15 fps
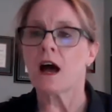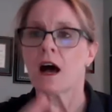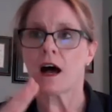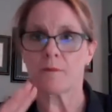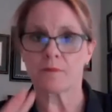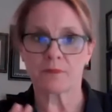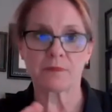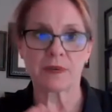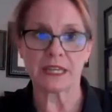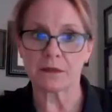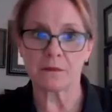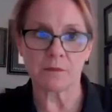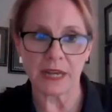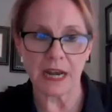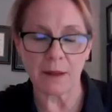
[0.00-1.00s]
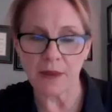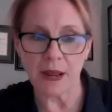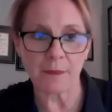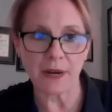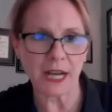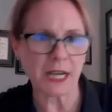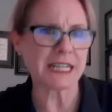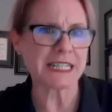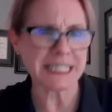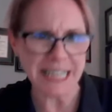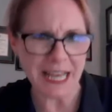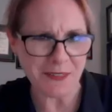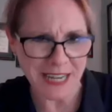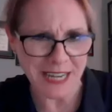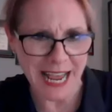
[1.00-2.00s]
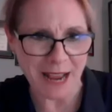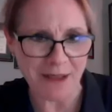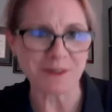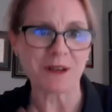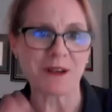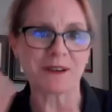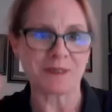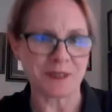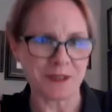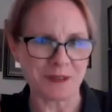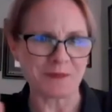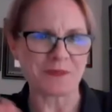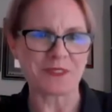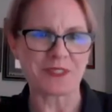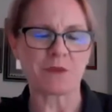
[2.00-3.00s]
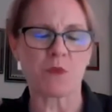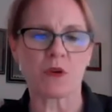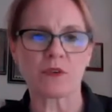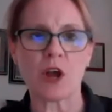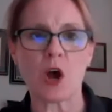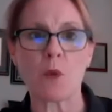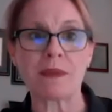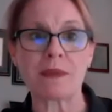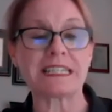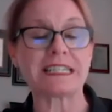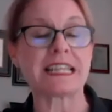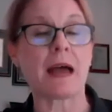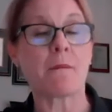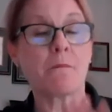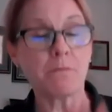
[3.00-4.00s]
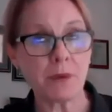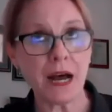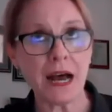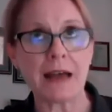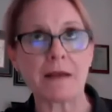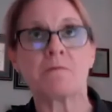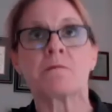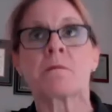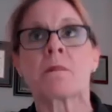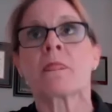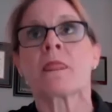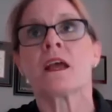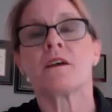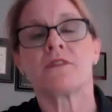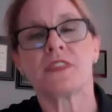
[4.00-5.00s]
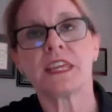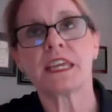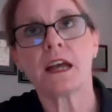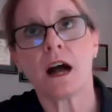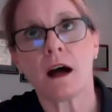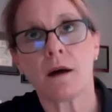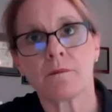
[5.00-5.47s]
but I'm not going to say the name, so you won't hold me to that. But the